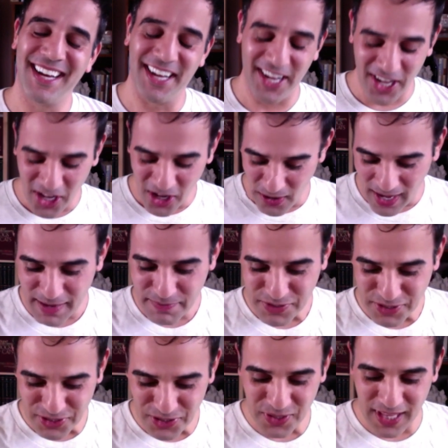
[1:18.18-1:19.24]
Oh,
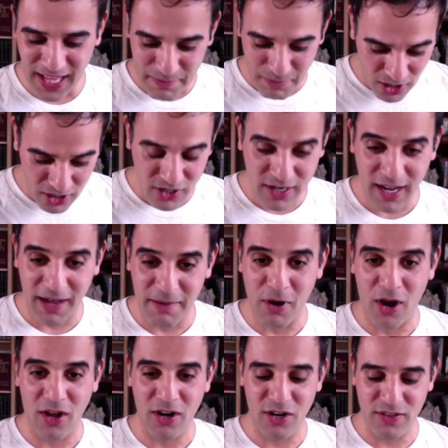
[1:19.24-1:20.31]
absolutely. I'm honored. I'm
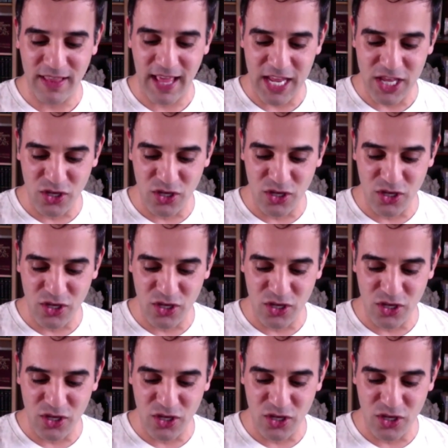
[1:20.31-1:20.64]
honored that